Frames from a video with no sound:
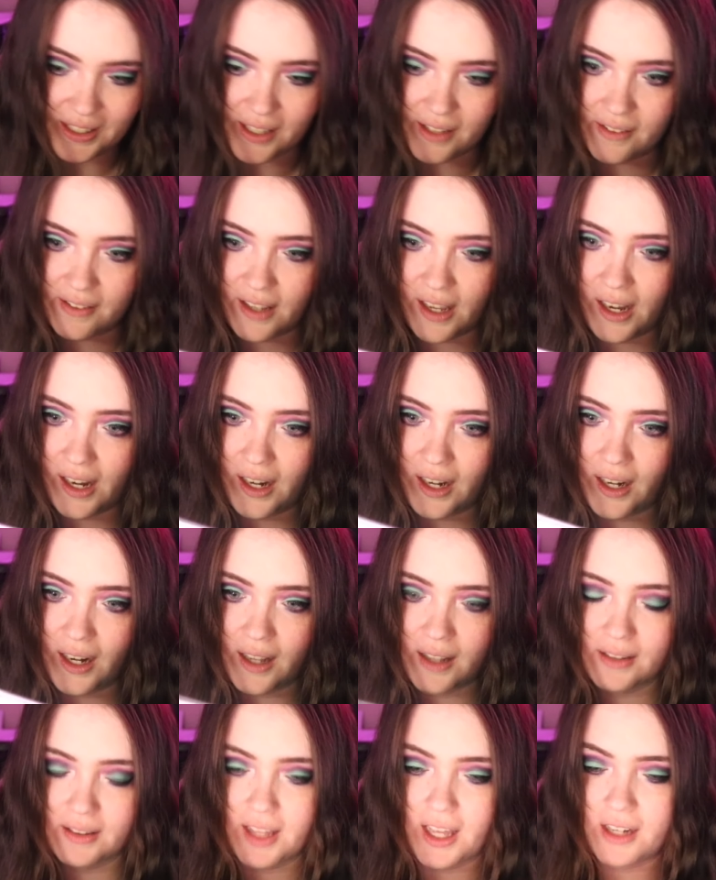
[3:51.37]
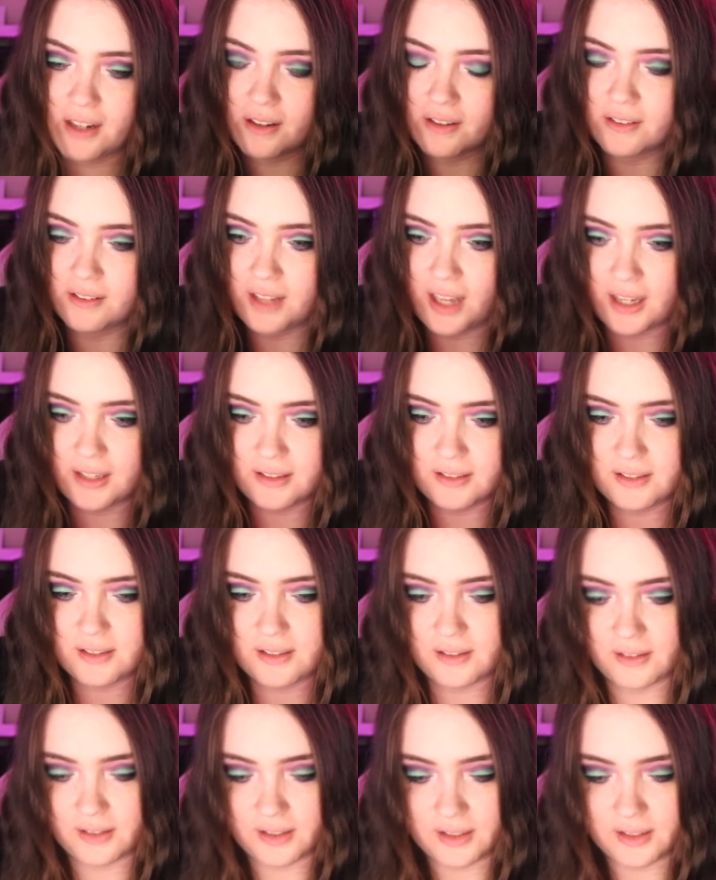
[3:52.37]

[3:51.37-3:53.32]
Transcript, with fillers: It's a letter set.